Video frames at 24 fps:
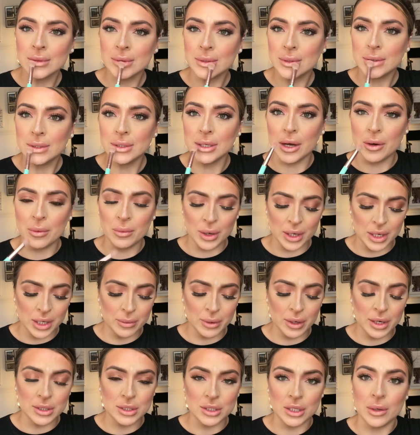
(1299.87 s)
So what you
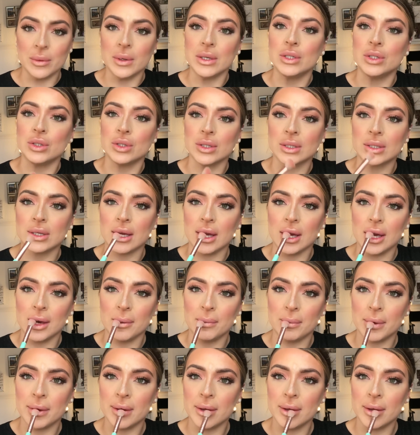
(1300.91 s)
want to do is just keep